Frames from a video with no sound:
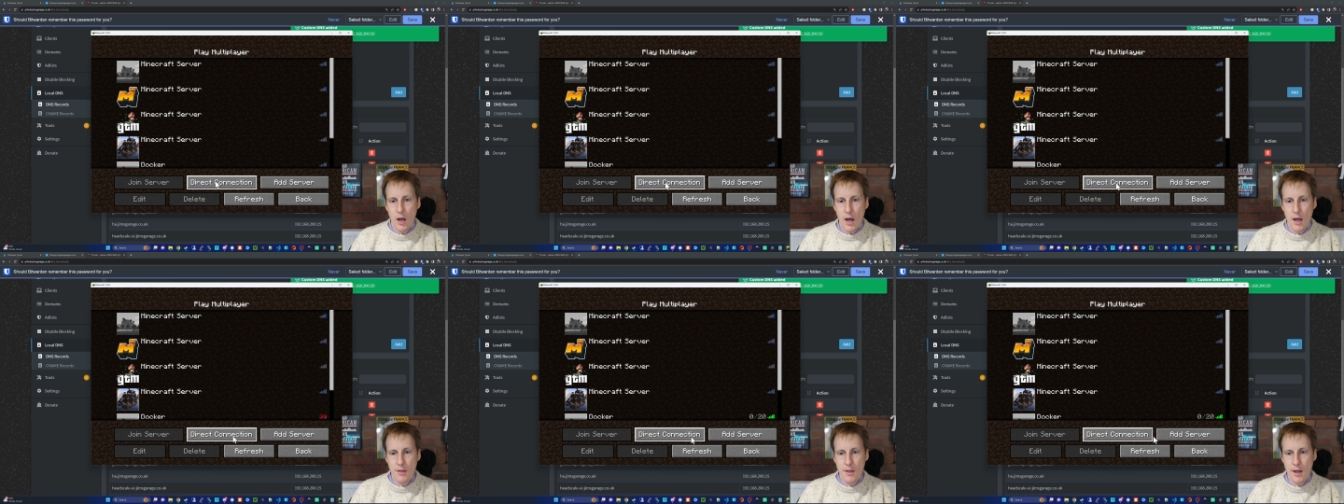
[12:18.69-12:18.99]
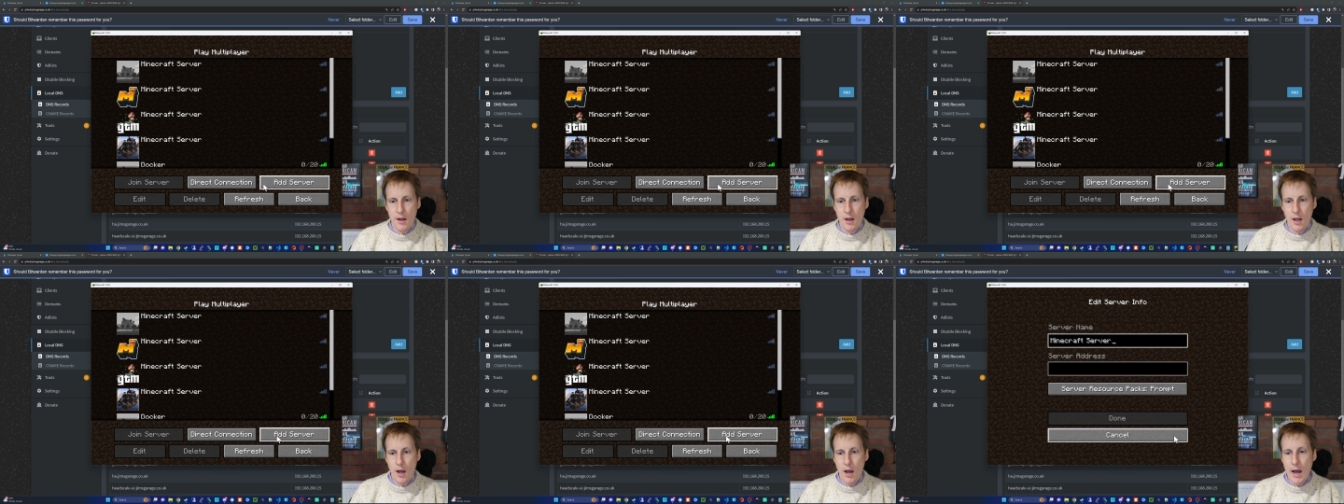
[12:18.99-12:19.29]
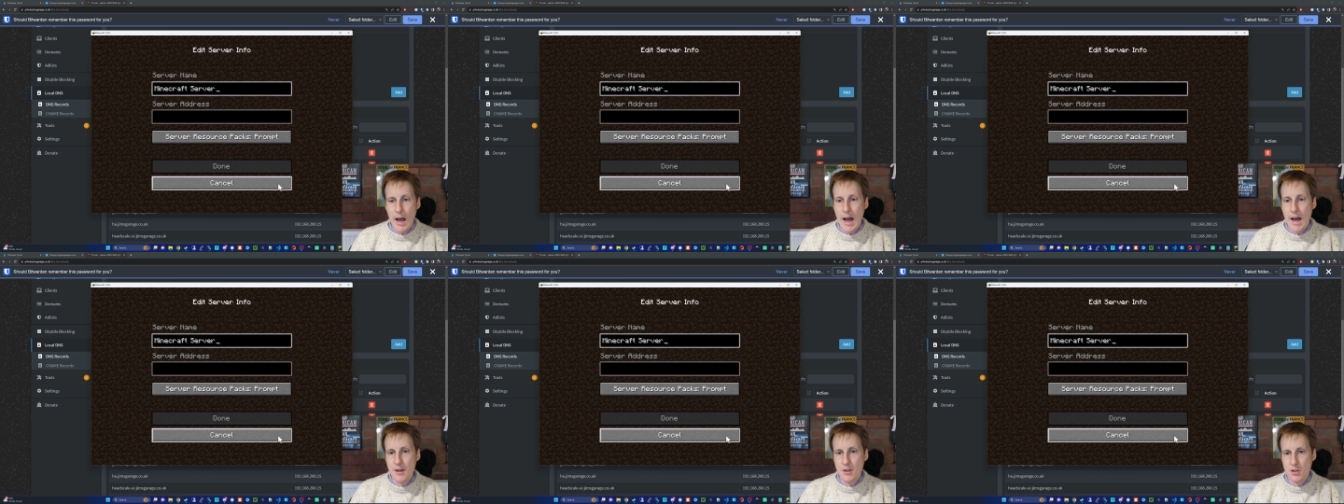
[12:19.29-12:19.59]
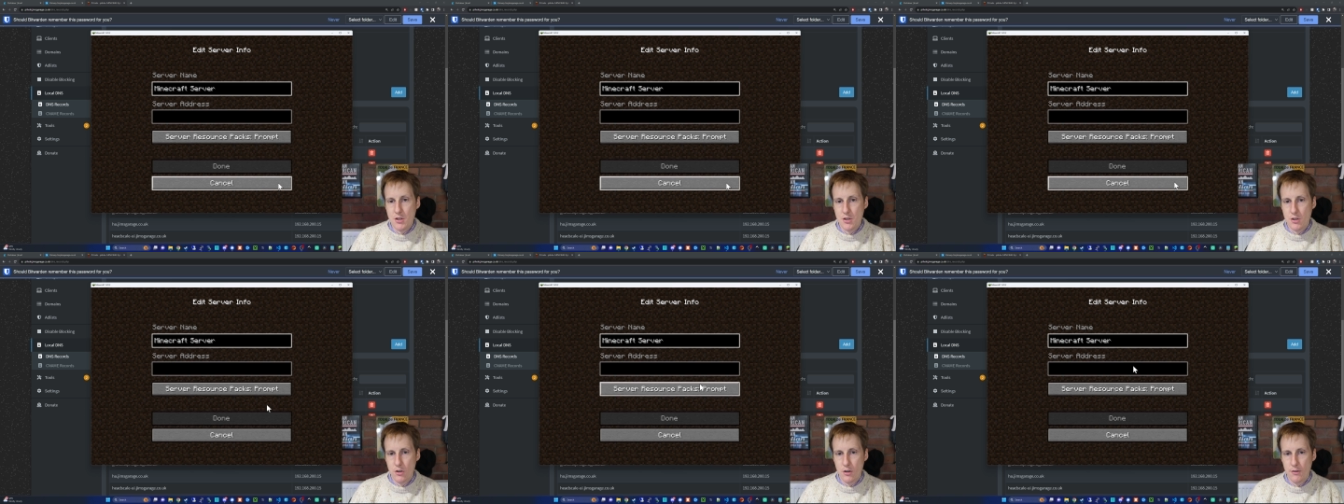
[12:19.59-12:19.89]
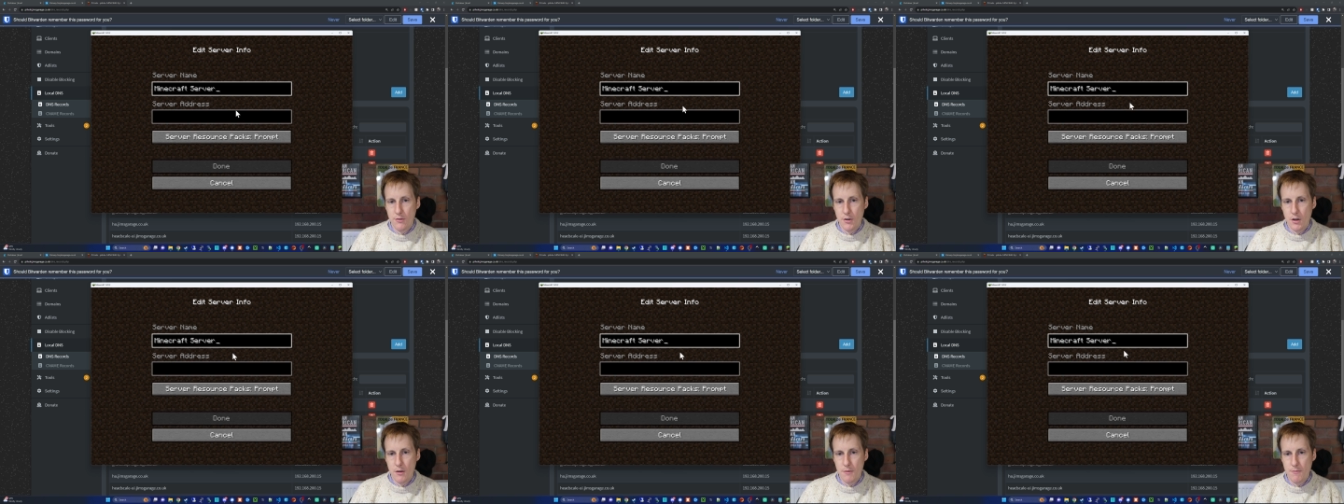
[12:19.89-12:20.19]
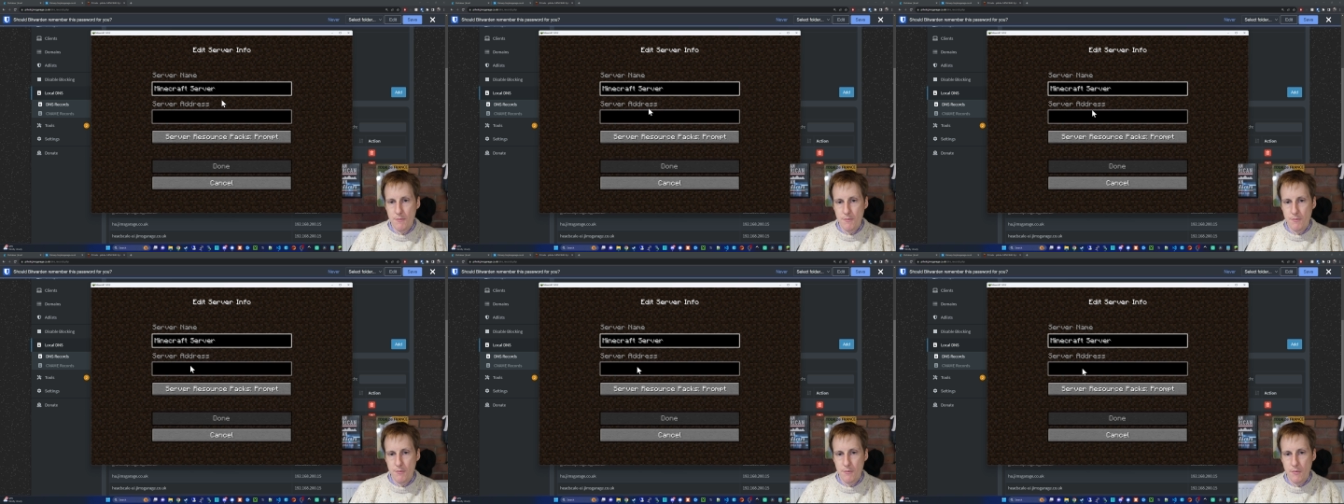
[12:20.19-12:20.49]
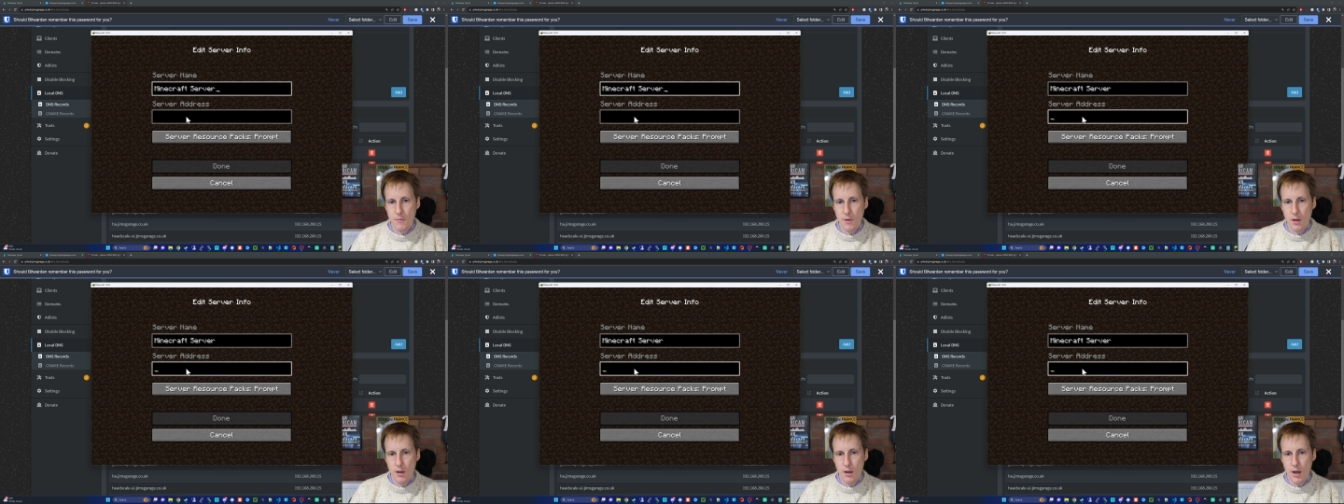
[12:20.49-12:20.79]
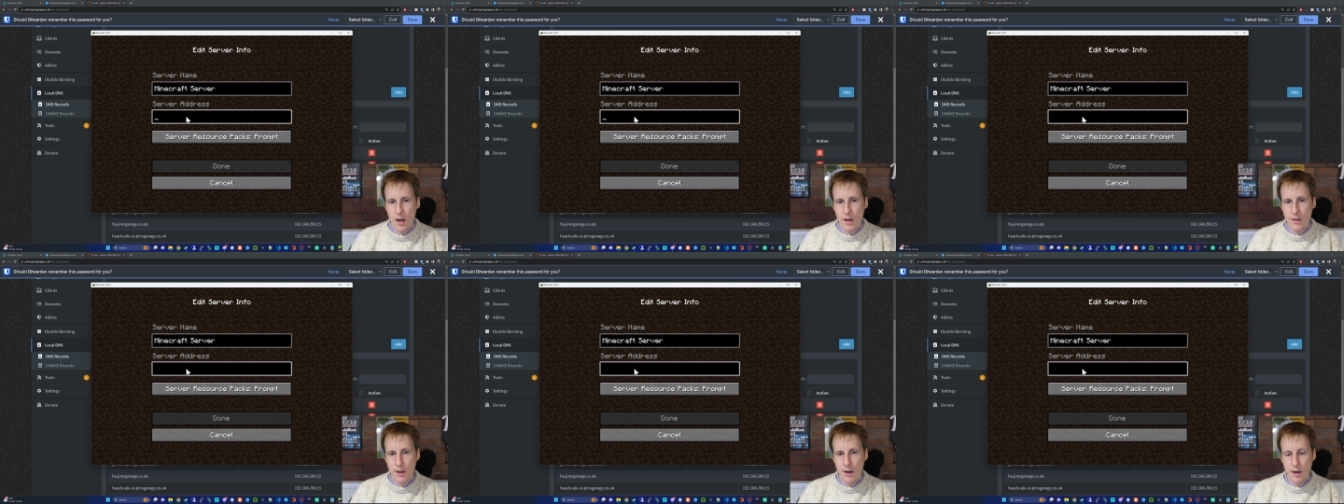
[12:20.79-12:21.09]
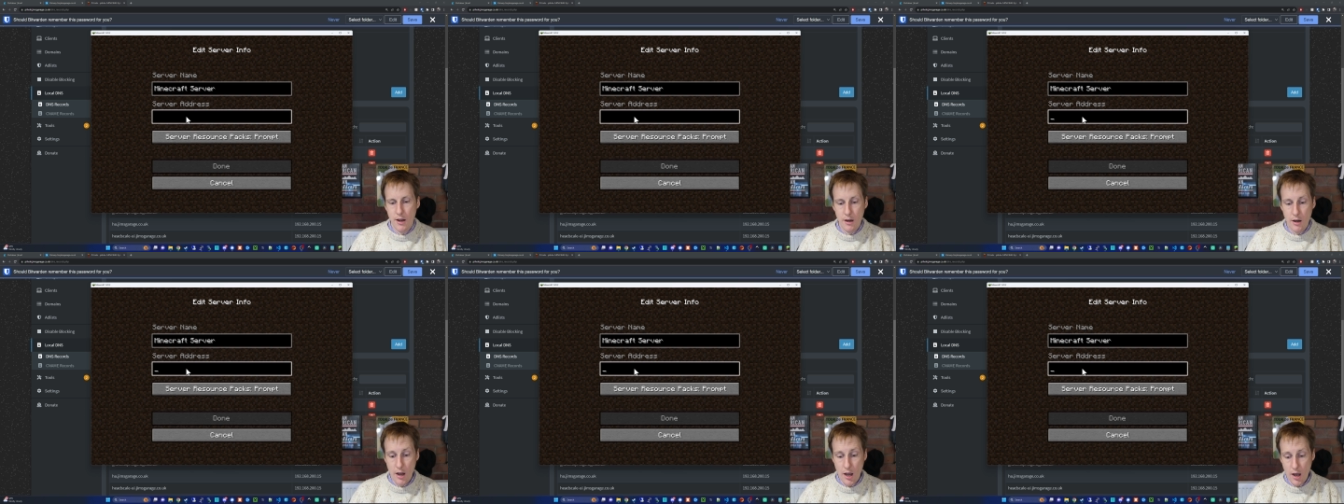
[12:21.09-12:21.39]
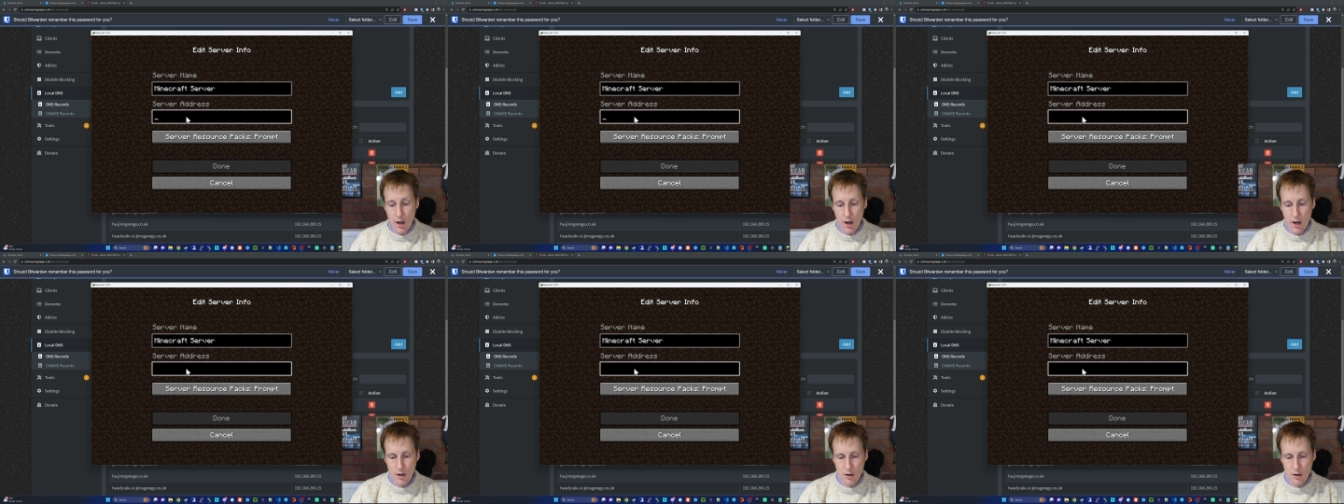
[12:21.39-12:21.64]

and then add a server, and then in here